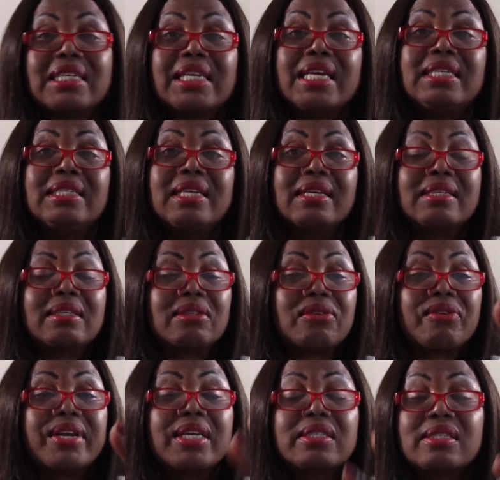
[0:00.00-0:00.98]
take the
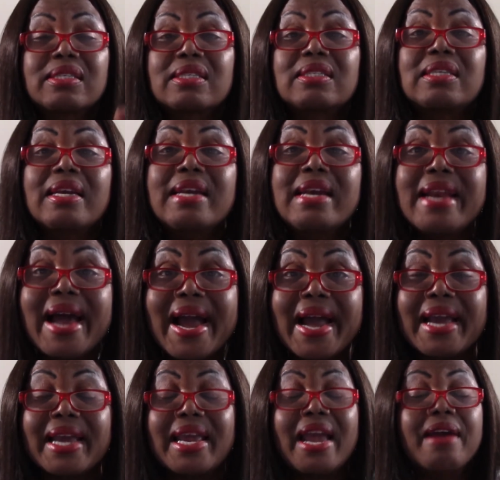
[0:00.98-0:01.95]
3, 6, and
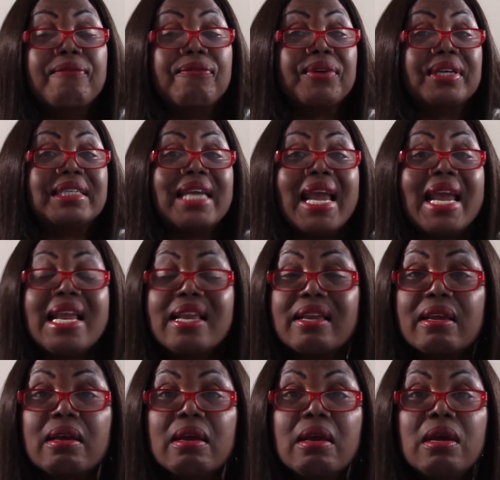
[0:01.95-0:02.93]
9 every day.
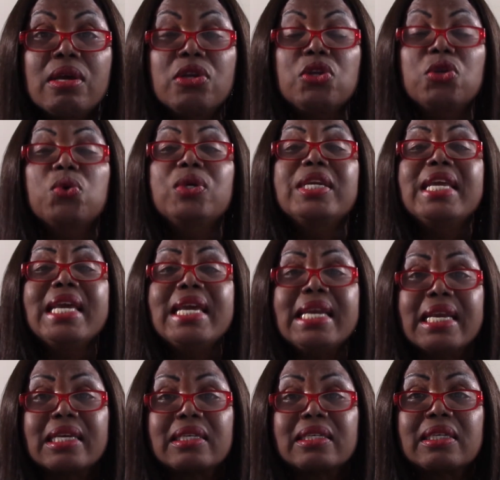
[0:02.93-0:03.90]
you
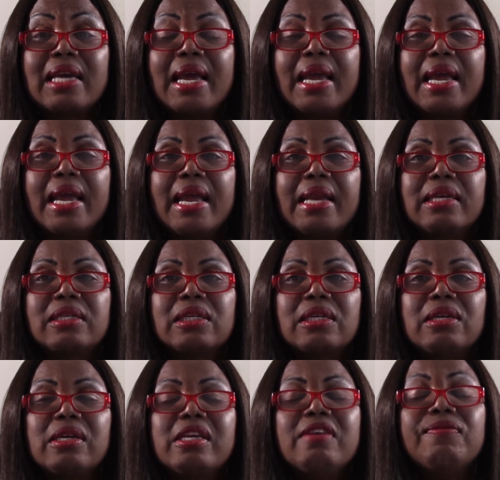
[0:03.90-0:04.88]
need it. And
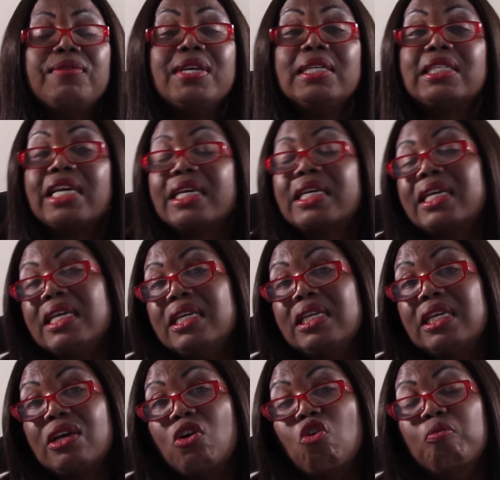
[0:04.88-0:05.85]
even taking
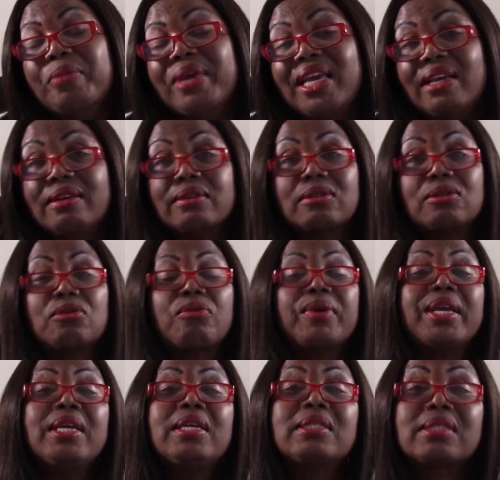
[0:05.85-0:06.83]
the omega
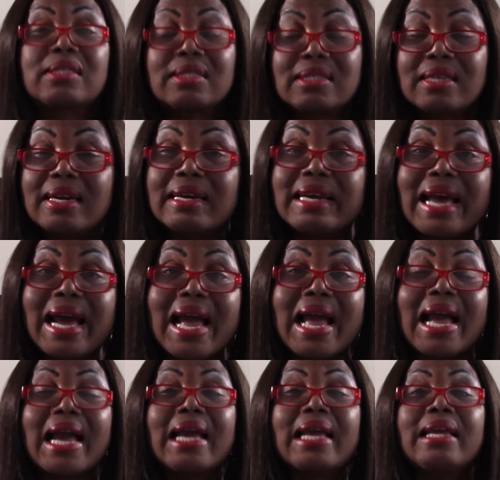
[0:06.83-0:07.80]
3, 6, and
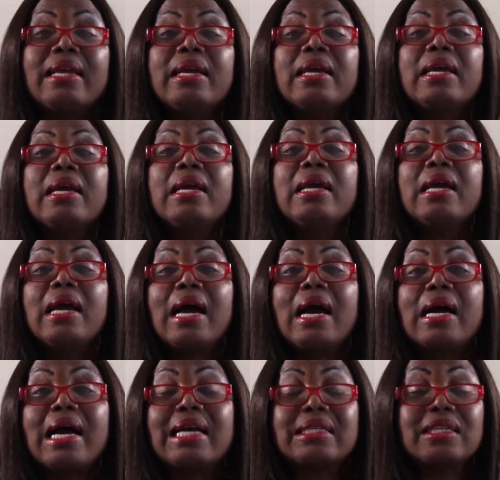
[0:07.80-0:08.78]
9
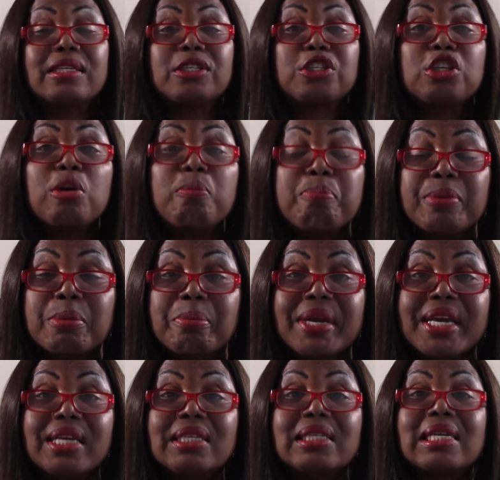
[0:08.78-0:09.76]
as a
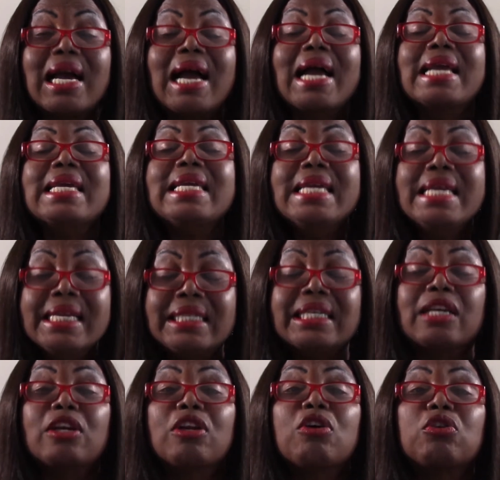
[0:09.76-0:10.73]
supplement, I eat
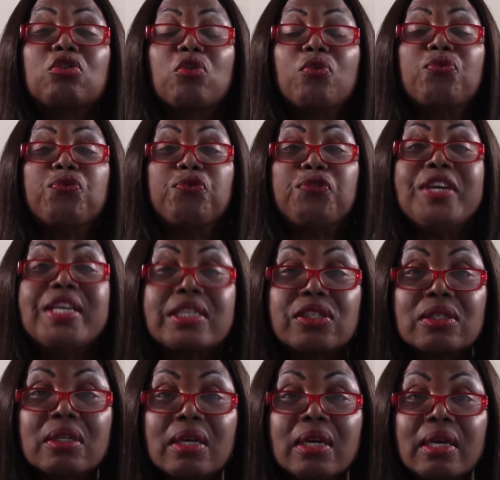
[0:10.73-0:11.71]
a lot of
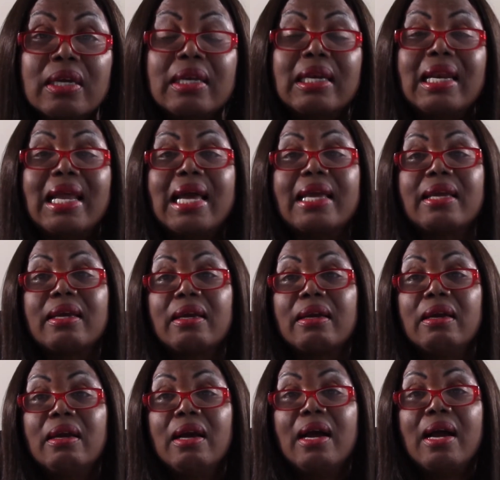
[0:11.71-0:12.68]
fish, like
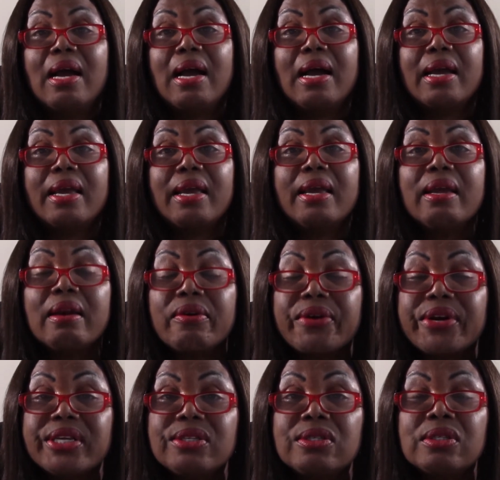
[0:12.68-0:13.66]

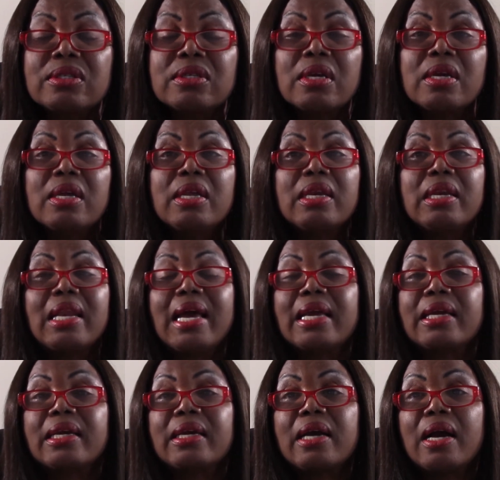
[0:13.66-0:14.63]
herrings, like